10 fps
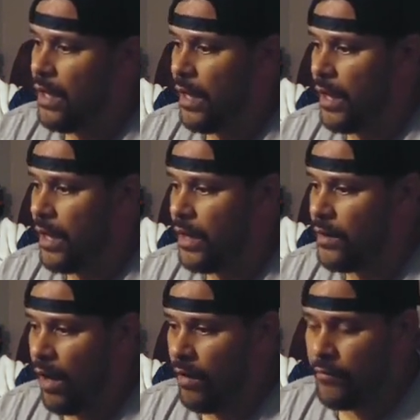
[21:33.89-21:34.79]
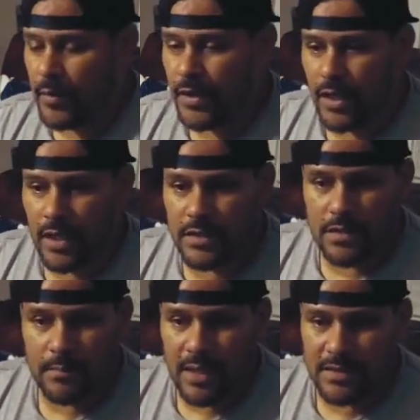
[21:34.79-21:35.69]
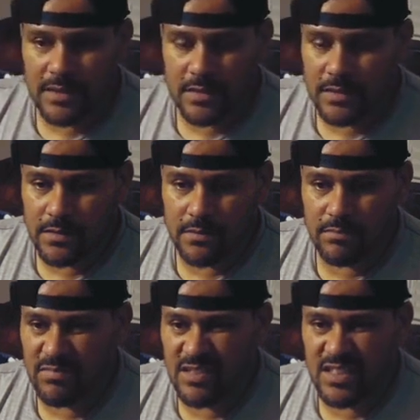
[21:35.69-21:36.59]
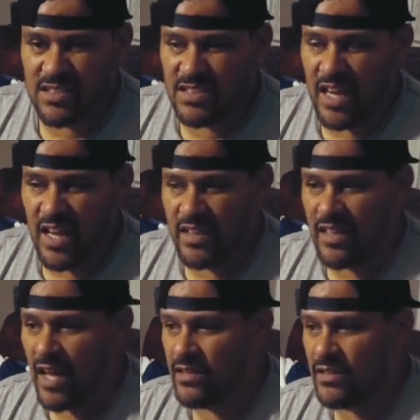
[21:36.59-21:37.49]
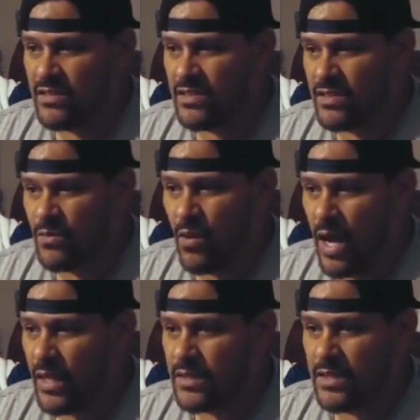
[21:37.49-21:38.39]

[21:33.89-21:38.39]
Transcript: and all of them are good until about 6 to 8,000 watts,